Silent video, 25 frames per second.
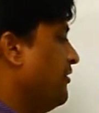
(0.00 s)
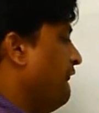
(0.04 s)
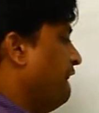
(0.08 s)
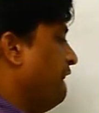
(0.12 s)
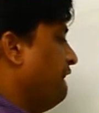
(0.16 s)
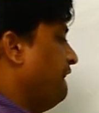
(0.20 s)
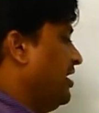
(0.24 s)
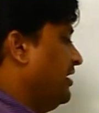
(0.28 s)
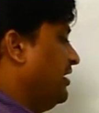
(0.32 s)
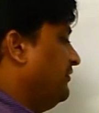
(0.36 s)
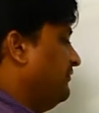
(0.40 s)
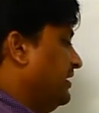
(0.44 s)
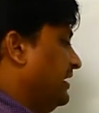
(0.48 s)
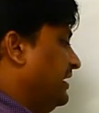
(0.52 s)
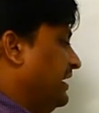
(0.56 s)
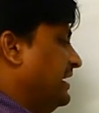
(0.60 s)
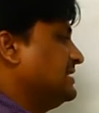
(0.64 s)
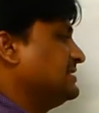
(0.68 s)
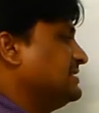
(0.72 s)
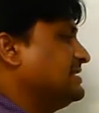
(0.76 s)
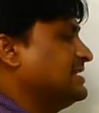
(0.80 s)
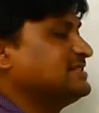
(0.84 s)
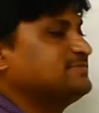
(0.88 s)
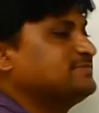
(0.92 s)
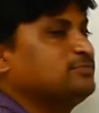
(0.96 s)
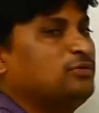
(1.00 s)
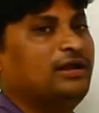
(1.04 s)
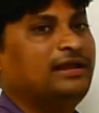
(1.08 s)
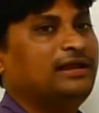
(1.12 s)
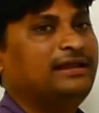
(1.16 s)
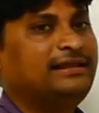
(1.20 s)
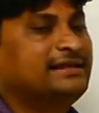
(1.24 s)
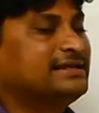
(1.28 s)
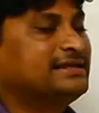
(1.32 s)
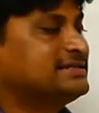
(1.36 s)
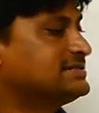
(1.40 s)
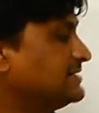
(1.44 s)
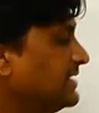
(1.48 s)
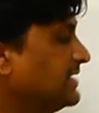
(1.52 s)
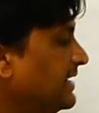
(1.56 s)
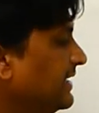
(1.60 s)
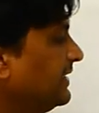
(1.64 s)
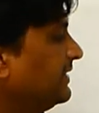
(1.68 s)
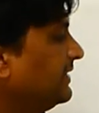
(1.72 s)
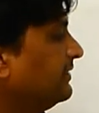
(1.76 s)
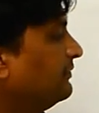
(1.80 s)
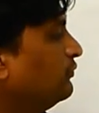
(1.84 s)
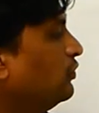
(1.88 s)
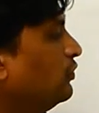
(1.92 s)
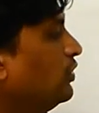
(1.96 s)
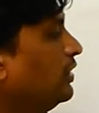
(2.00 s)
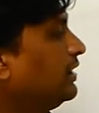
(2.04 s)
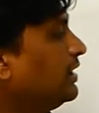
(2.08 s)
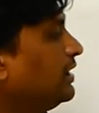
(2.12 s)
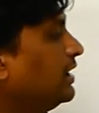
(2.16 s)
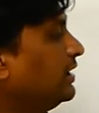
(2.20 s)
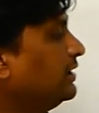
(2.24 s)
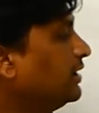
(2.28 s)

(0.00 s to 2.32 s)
When we reach the small intestine, what are